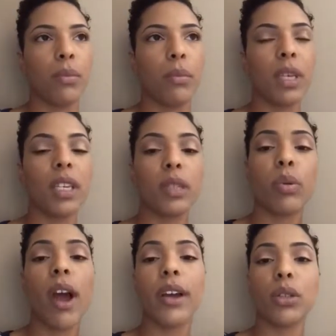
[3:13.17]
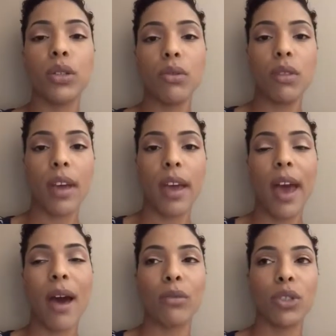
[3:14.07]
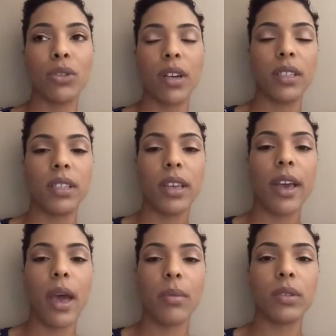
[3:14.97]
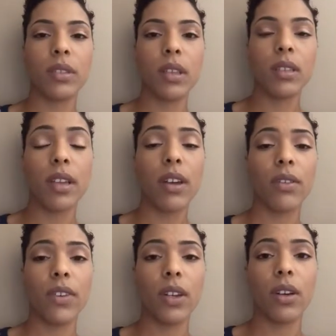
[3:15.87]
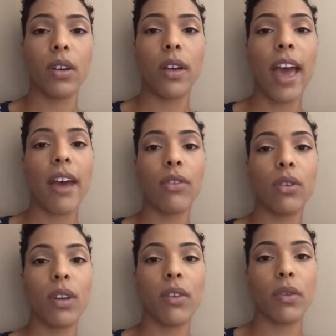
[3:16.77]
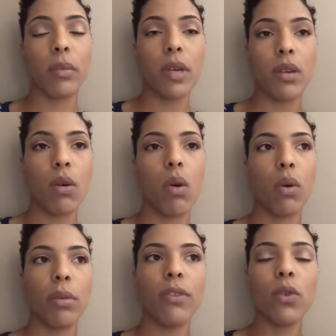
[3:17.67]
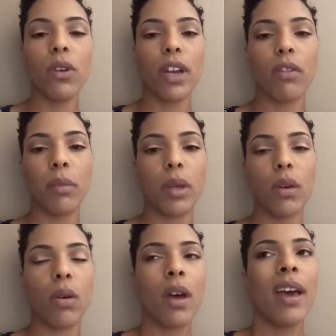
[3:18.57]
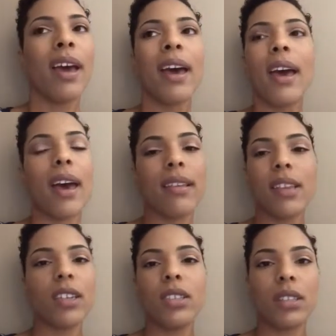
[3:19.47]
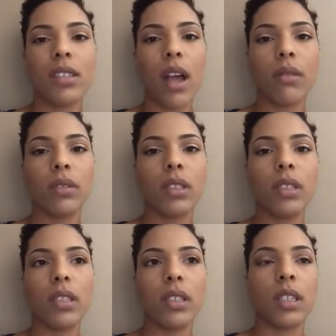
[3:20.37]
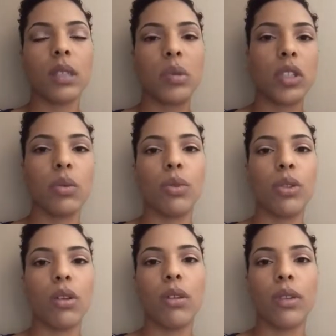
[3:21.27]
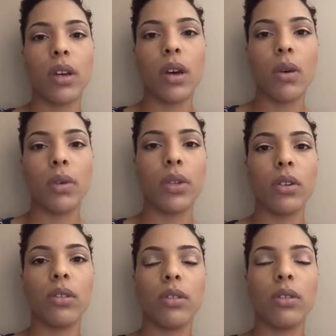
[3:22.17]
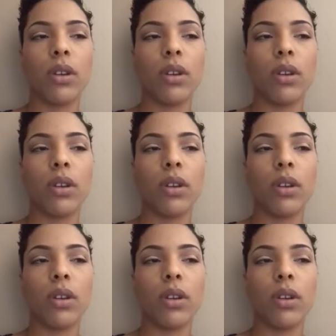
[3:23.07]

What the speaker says: Because prior to that, I was trying to take apple cider vinegar after every meal or before every meal. And that's just not realistic, especially when you're on the go and you're